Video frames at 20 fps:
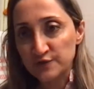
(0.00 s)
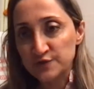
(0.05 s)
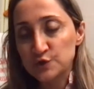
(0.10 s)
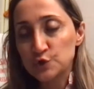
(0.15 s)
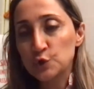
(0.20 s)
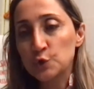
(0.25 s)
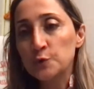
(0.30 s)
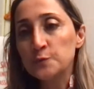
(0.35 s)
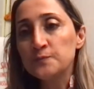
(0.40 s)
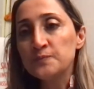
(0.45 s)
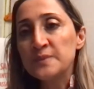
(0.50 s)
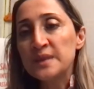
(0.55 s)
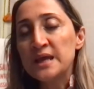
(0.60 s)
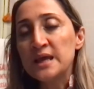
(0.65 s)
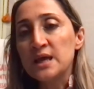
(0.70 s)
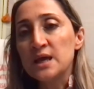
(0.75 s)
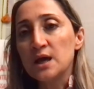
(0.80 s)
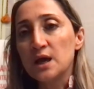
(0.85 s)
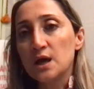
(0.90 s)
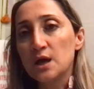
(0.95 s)
So,
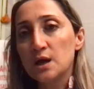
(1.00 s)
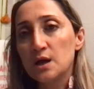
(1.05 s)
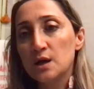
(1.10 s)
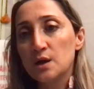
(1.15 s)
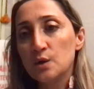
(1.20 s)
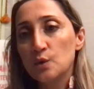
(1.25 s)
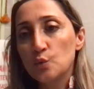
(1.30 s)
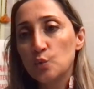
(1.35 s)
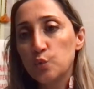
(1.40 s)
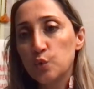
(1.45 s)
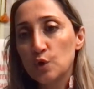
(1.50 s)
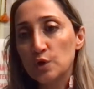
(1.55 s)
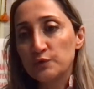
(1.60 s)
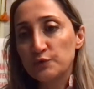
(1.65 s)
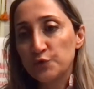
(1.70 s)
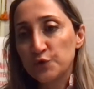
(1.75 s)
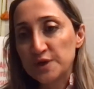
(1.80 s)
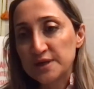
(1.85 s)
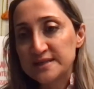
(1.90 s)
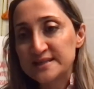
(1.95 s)
uh,
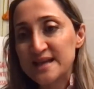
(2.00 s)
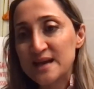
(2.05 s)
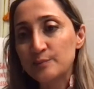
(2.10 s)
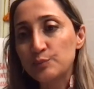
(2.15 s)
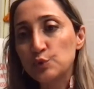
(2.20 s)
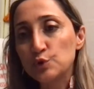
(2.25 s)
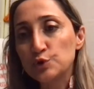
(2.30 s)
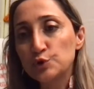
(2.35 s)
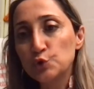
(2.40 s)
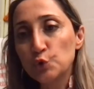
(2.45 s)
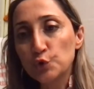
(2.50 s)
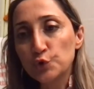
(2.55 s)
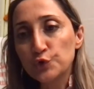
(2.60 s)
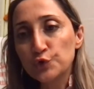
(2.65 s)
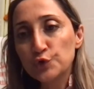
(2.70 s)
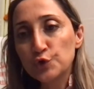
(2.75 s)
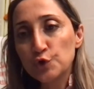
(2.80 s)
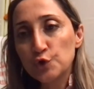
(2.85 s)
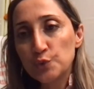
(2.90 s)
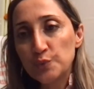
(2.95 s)
for example,
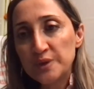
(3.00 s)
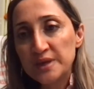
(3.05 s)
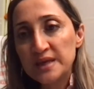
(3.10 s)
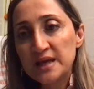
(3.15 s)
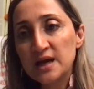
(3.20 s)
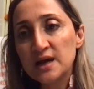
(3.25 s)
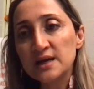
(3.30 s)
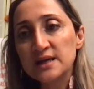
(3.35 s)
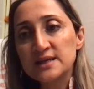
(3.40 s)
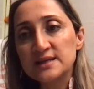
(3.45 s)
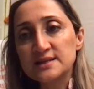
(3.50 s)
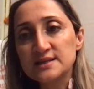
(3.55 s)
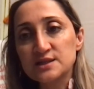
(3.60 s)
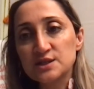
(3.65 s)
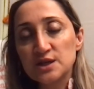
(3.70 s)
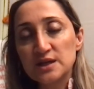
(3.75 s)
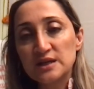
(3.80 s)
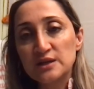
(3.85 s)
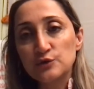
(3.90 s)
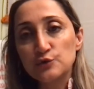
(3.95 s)
North Korea is
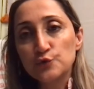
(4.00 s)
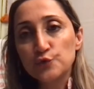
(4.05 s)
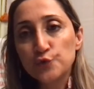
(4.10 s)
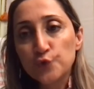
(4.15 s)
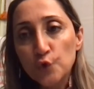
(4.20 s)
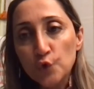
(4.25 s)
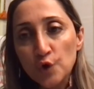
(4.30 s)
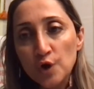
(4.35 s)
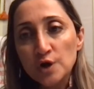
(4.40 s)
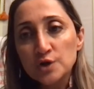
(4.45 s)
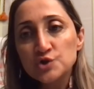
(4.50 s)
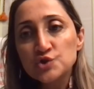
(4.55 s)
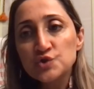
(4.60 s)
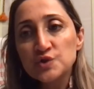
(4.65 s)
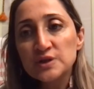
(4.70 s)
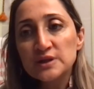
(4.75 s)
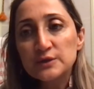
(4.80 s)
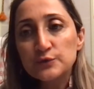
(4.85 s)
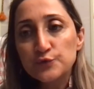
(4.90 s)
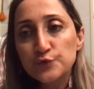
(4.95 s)
in four
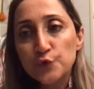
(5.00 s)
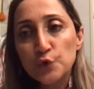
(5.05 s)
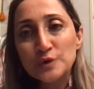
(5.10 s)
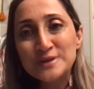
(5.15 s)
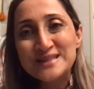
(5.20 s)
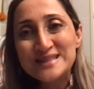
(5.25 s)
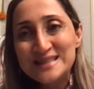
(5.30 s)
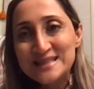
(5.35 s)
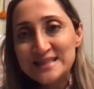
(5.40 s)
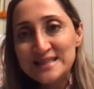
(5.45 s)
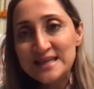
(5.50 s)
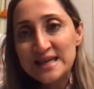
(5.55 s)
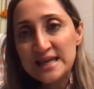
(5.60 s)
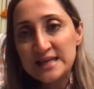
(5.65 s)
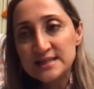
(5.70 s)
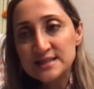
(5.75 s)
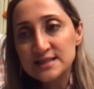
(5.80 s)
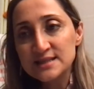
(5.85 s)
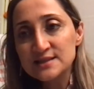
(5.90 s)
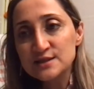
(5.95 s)
hundred fourteen
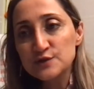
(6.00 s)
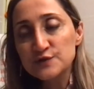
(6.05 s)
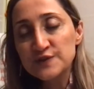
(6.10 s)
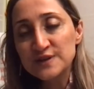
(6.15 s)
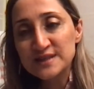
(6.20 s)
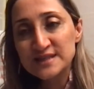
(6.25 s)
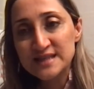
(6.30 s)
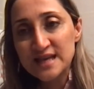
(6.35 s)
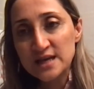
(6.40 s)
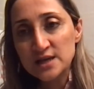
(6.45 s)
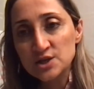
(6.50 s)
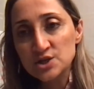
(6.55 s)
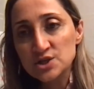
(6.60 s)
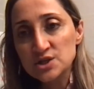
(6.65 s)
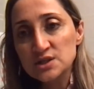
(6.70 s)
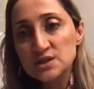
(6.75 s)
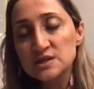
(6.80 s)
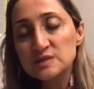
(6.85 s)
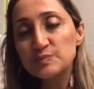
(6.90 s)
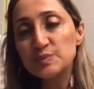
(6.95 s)
cases of
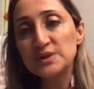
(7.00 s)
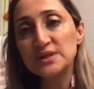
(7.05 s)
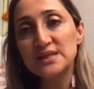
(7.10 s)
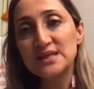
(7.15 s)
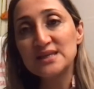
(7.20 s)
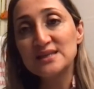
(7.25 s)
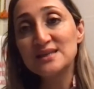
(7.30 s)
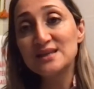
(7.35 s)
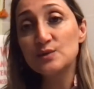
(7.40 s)
sanctions, but in